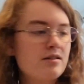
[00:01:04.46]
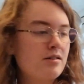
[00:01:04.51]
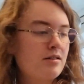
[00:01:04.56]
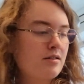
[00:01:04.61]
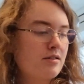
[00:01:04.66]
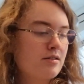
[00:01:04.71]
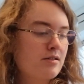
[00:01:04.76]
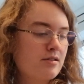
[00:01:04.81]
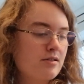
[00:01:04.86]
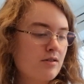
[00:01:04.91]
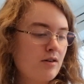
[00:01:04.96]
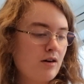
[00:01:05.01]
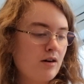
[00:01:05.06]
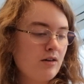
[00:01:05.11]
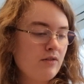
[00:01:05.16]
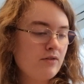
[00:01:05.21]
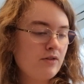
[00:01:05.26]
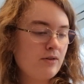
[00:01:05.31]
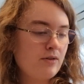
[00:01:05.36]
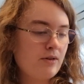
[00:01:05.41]

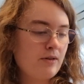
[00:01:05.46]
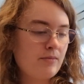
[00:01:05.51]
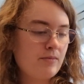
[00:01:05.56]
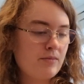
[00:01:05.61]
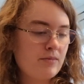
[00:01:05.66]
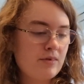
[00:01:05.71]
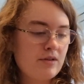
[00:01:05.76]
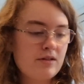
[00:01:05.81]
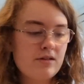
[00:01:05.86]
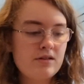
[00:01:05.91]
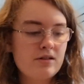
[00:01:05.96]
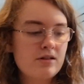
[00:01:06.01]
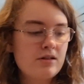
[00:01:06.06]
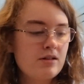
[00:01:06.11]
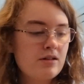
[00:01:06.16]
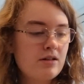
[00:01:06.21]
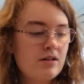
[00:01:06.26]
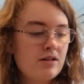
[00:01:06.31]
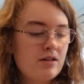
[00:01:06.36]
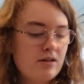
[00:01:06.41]
scarf. Oh,
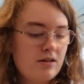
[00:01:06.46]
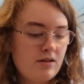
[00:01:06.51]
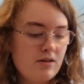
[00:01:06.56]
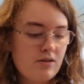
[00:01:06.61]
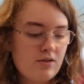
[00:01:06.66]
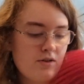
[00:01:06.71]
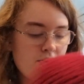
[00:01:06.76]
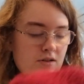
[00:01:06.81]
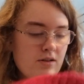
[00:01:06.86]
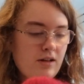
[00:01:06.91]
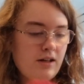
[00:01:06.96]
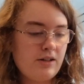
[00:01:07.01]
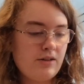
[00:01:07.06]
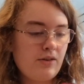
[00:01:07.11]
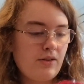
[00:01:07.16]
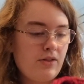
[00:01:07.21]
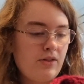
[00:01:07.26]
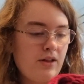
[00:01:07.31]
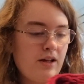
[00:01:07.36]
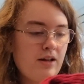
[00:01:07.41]
just a little
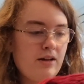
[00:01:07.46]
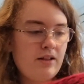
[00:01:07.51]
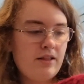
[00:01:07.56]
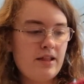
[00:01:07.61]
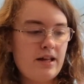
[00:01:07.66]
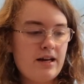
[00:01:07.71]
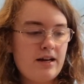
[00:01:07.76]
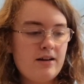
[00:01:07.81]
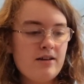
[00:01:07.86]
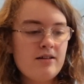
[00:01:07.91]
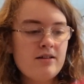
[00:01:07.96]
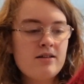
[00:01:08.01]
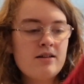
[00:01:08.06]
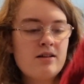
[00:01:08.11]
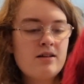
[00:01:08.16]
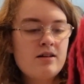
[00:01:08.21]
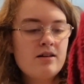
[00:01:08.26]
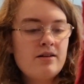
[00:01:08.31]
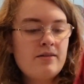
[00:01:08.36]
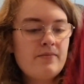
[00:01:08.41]
thing on there.
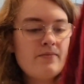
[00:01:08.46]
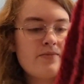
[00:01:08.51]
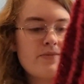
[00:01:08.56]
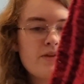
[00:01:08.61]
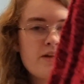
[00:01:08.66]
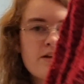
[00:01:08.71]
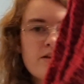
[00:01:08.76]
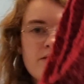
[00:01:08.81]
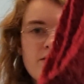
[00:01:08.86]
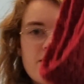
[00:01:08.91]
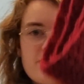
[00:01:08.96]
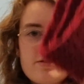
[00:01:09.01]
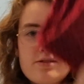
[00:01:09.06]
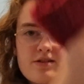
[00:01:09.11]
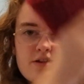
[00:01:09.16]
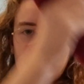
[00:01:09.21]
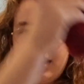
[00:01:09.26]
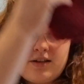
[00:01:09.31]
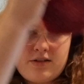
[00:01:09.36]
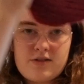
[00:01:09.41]

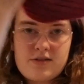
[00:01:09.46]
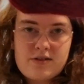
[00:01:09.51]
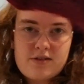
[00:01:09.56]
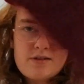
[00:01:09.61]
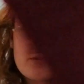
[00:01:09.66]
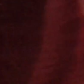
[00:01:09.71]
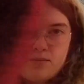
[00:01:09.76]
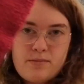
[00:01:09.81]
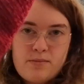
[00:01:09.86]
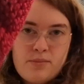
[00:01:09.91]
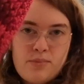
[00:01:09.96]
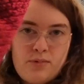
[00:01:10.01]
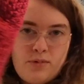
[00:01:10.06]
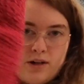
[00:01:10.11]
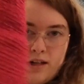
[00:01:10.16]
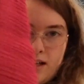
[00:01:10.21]
This is pretty